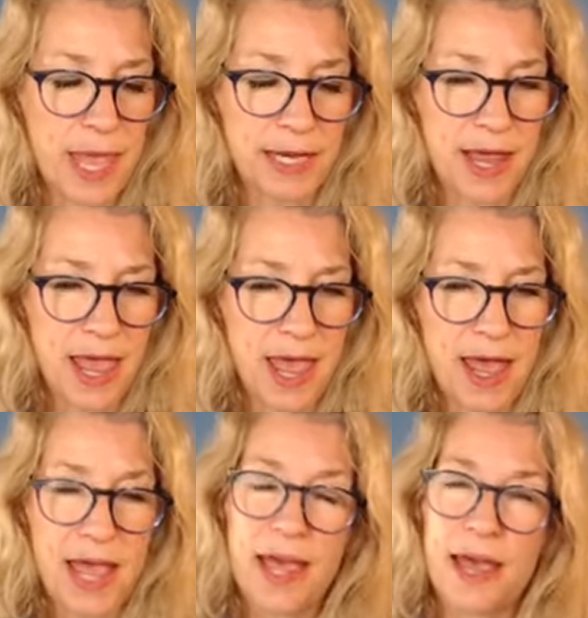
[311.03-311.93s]
And
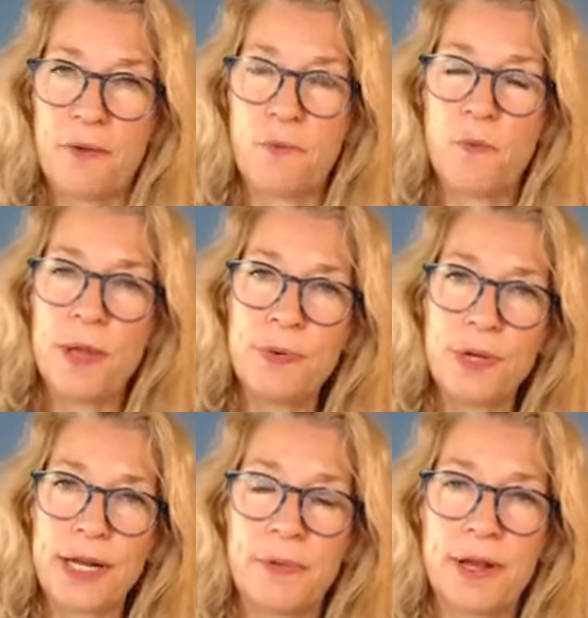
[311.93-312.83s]
one
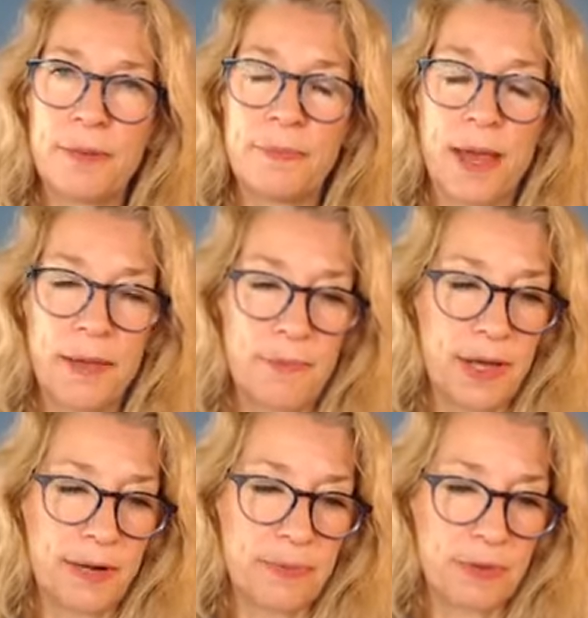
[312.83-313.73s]
point I want
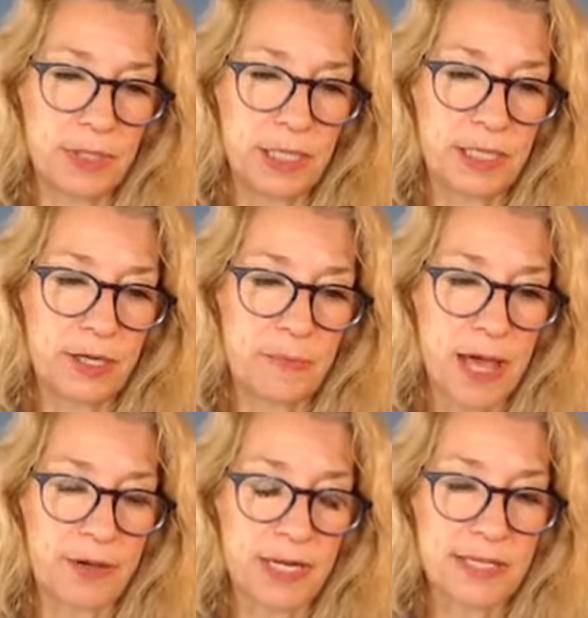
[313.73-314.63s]
to be really clear
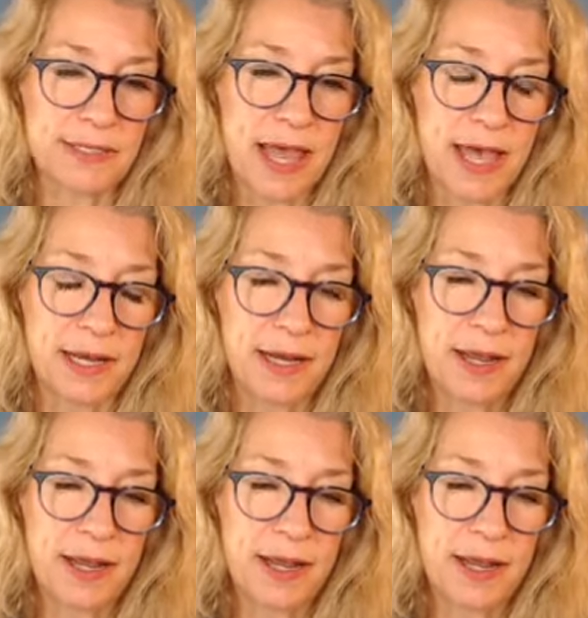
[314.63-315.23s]
about is that